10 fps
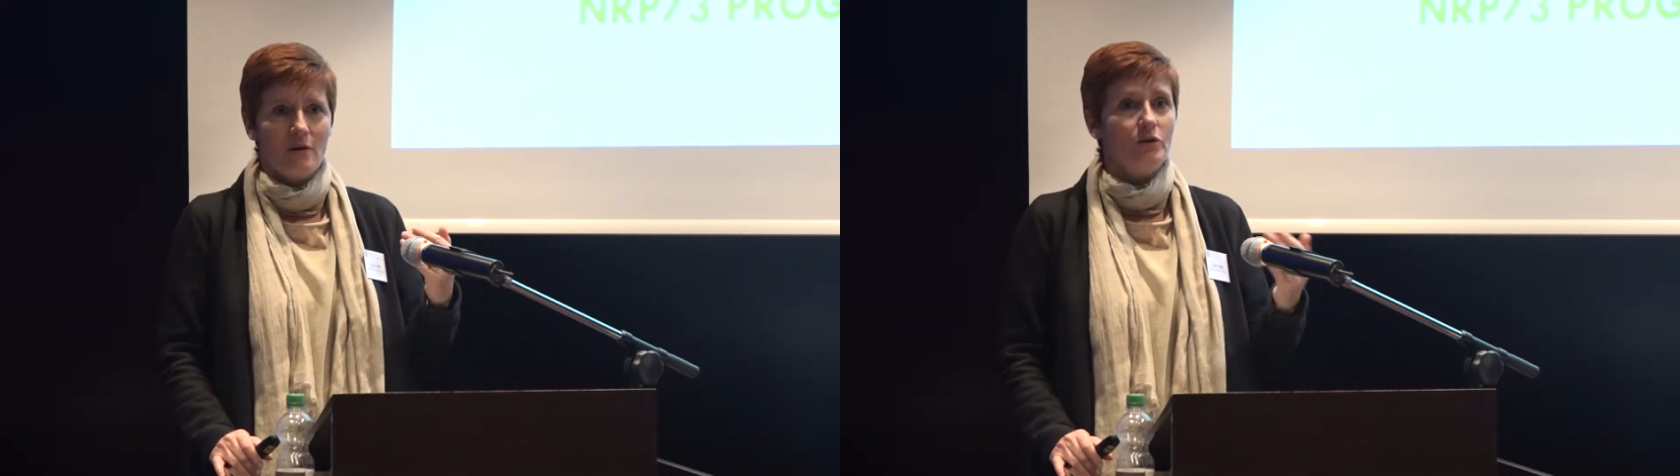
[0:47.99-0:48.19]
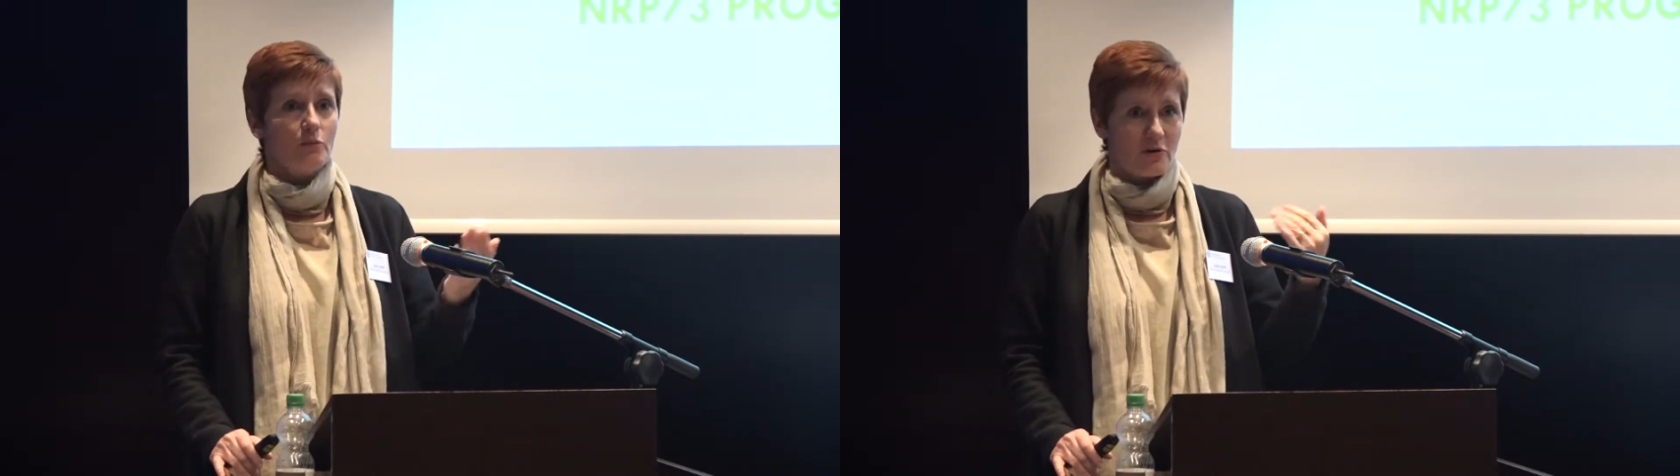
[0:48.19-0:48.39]

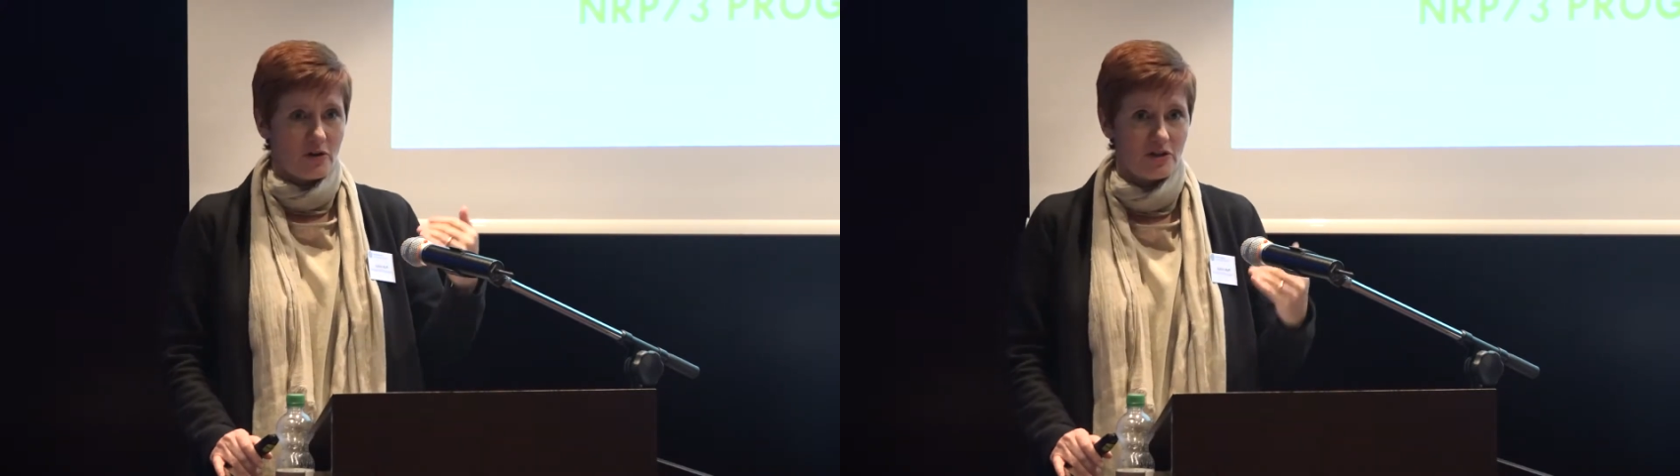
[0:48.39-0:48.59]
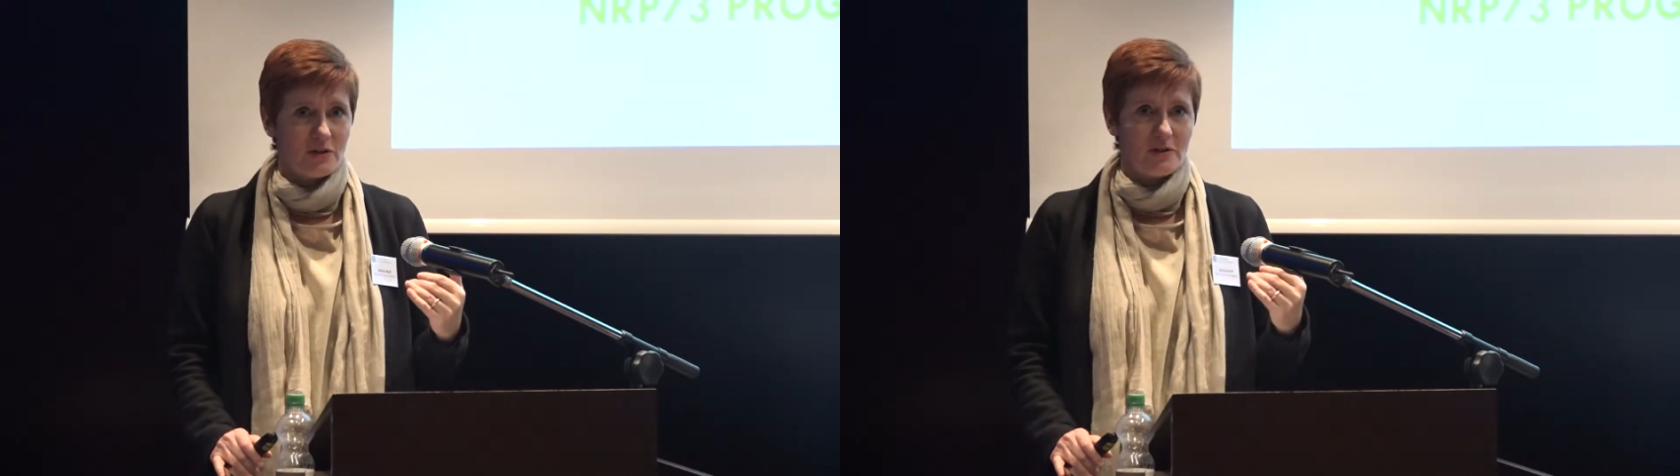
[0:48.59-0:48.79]
your
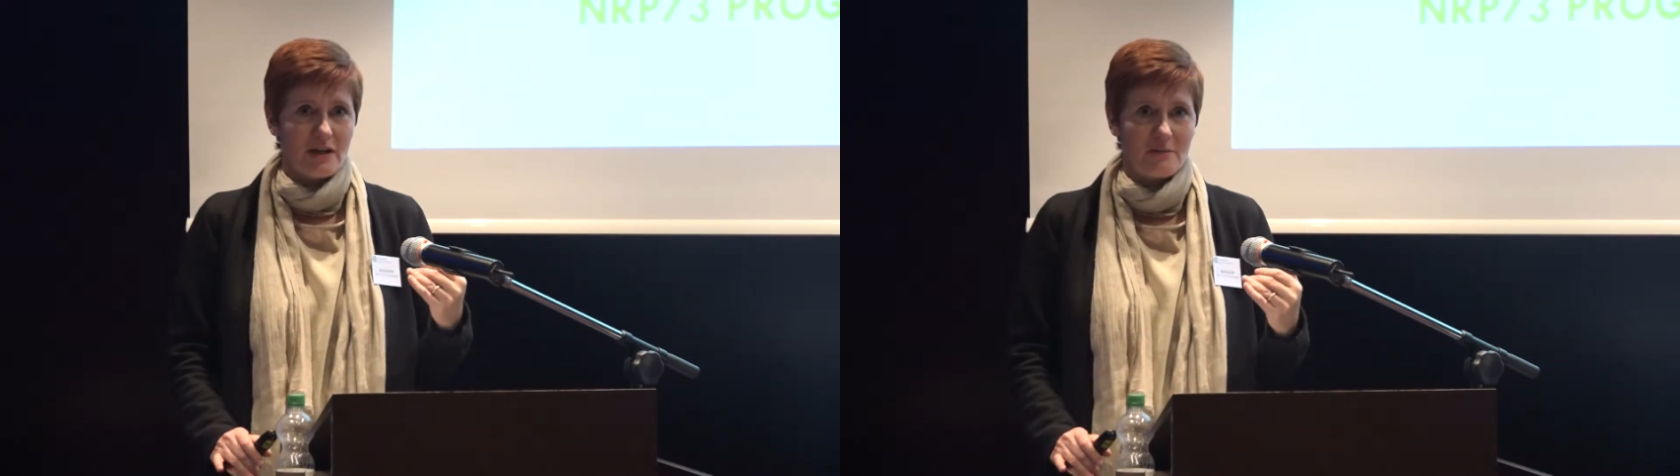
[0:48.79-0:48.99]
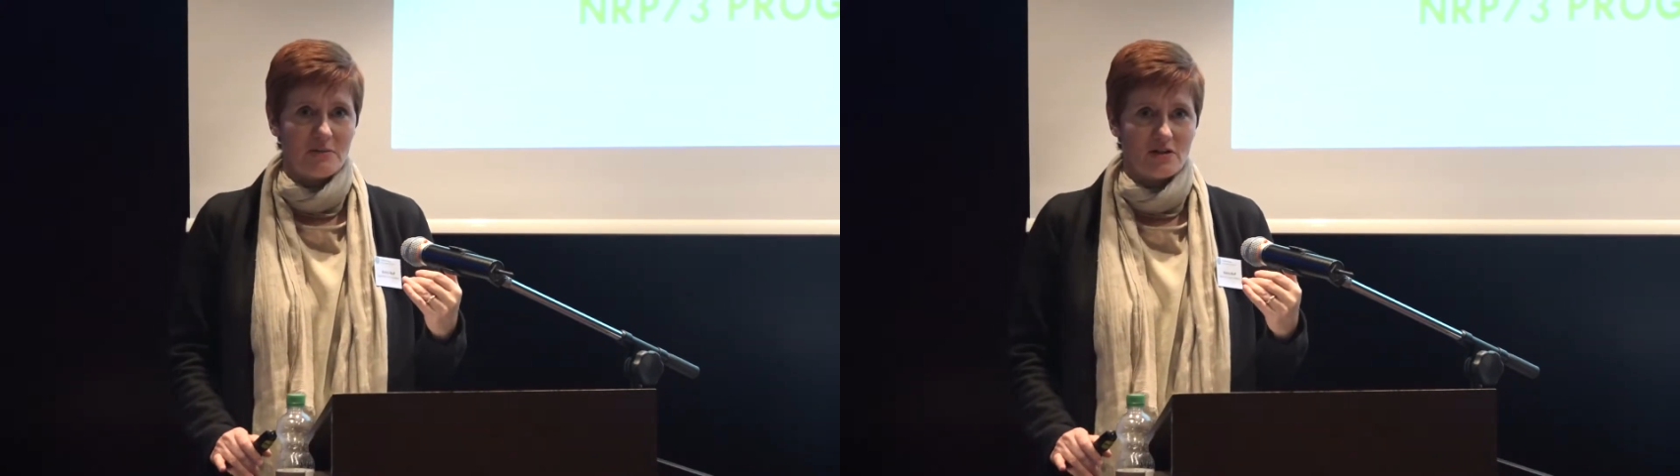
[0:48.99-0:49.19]
project, what
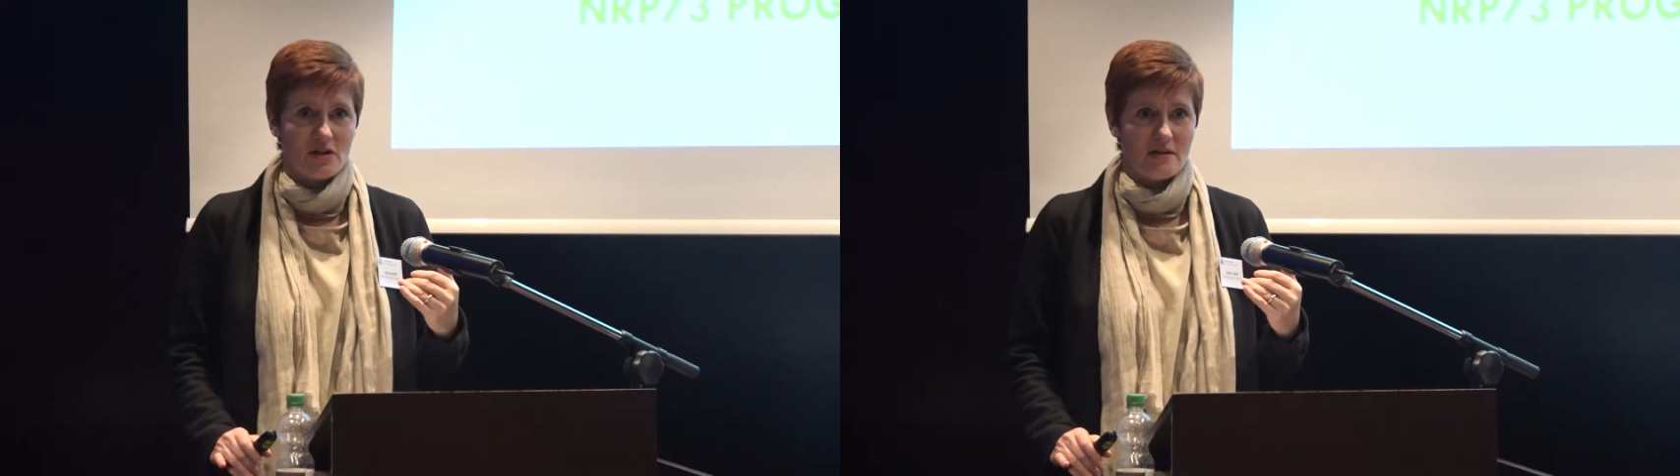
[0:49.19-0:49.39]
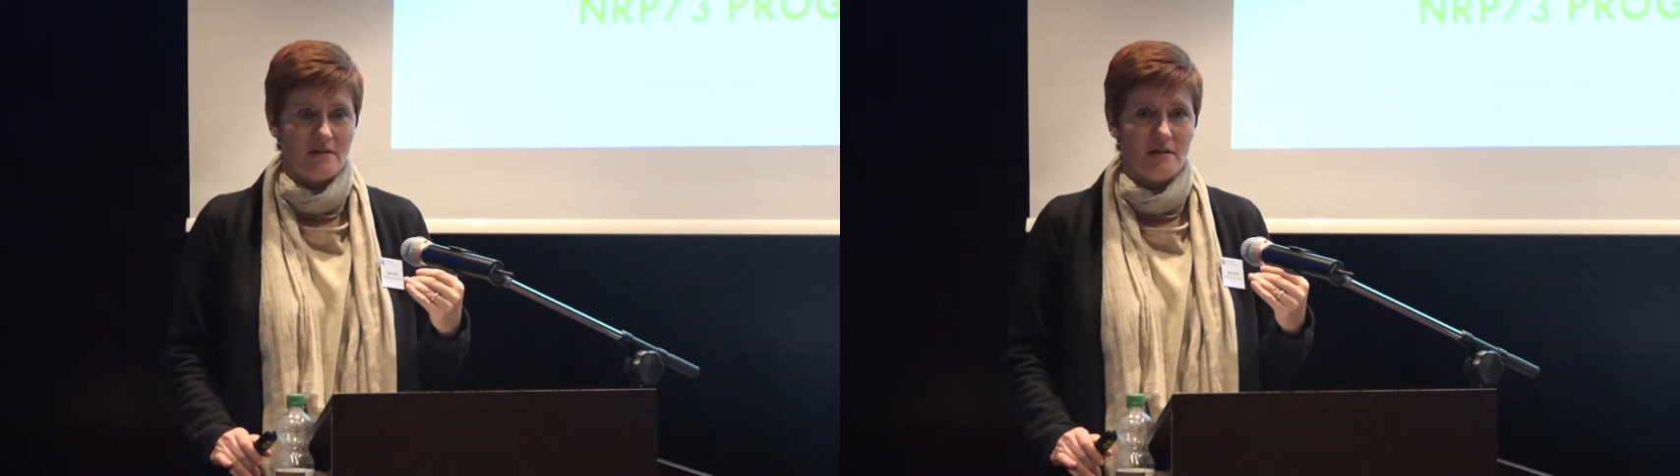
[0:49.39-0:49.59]
I'm
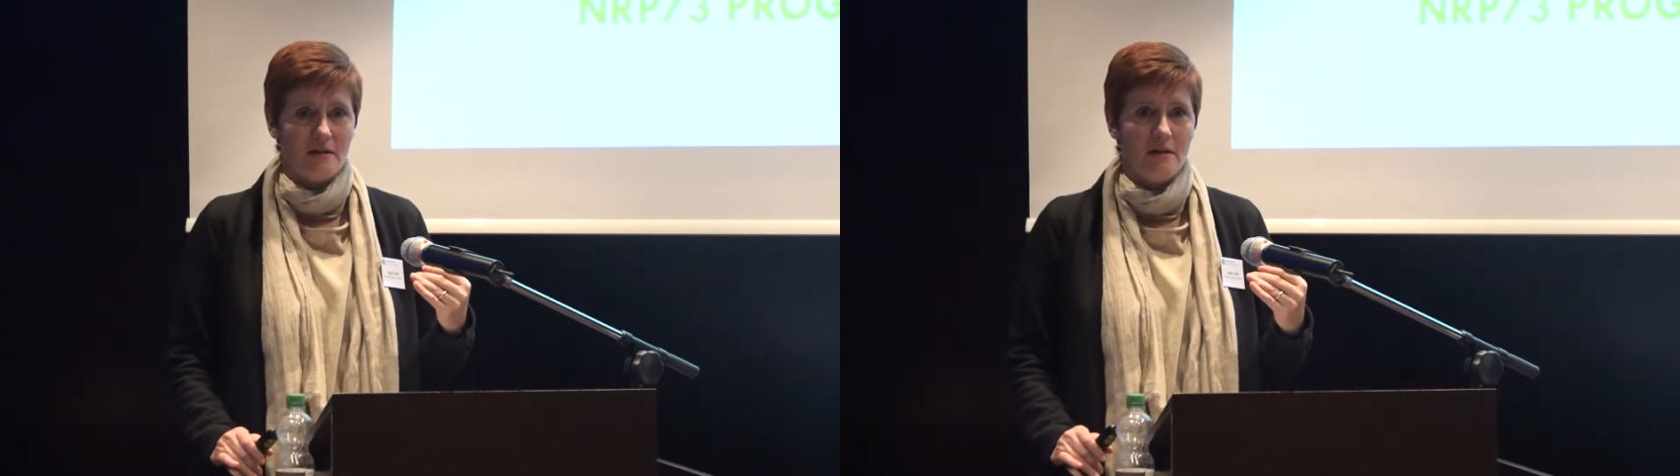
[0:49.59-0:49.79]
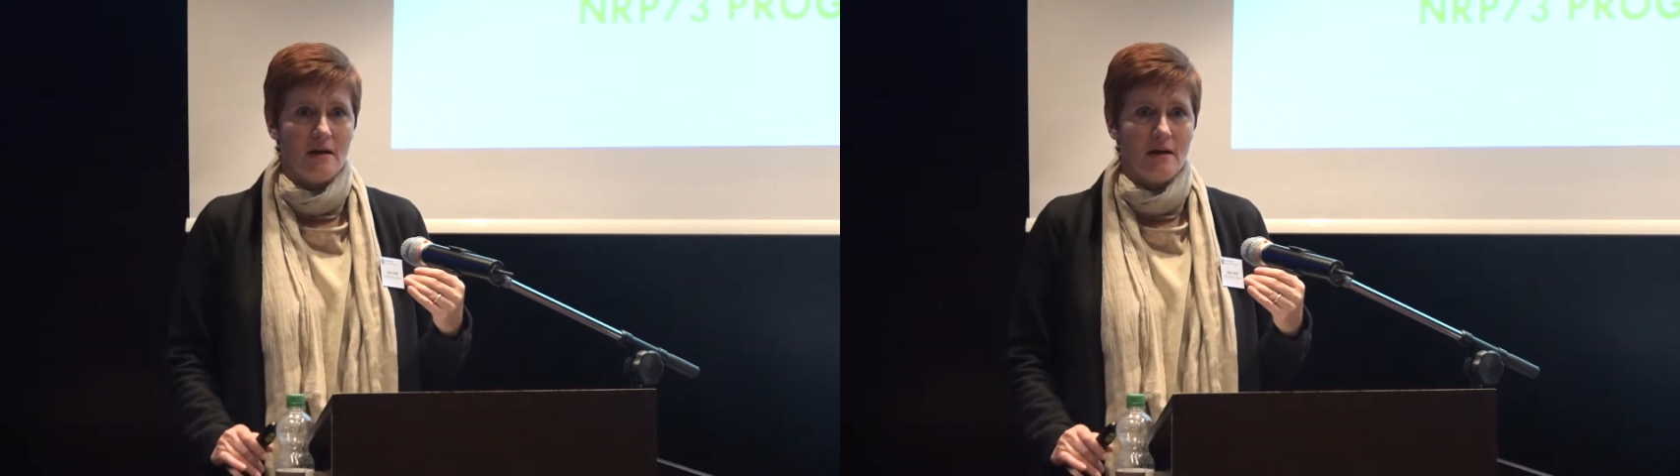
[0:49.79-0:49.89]
suggesting.